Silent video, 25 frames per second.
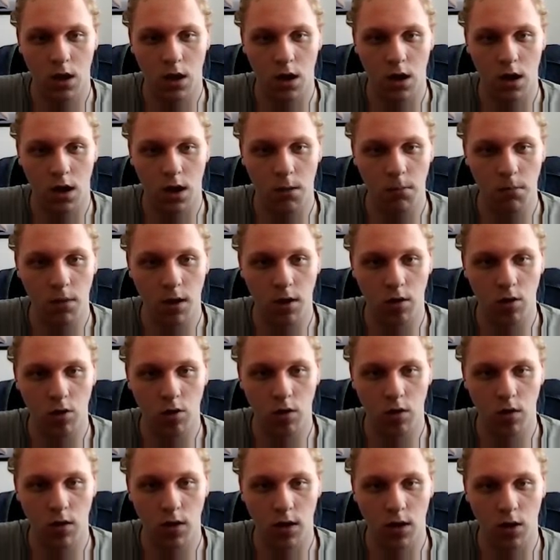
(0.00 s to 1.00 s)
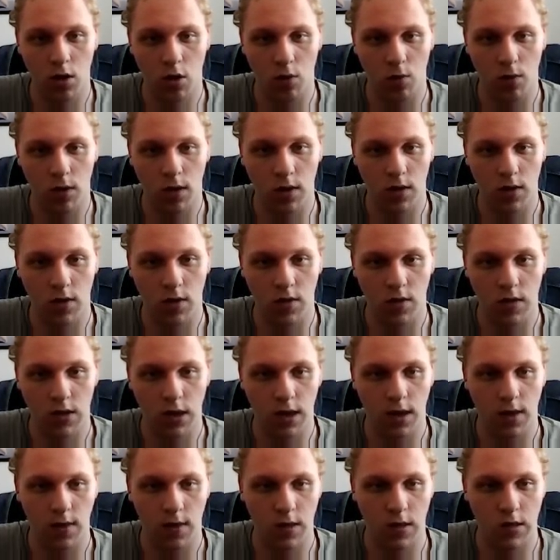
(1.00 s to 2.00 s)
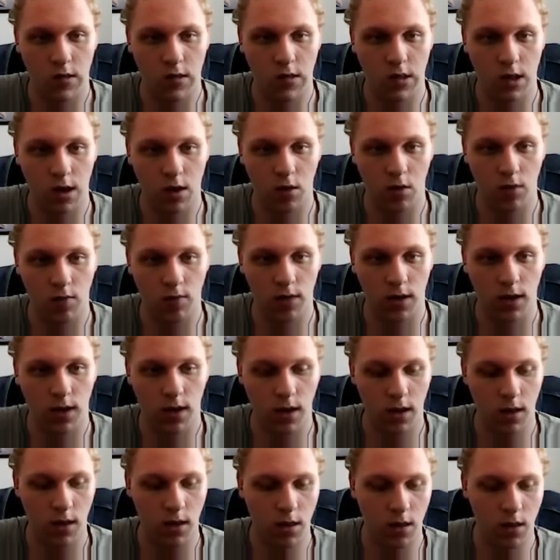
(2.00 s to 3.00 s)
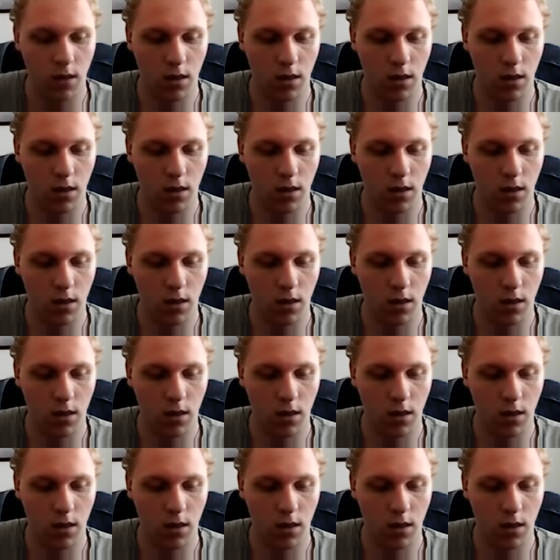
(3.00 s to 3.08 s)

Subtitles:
I'm actually going to take this out of here,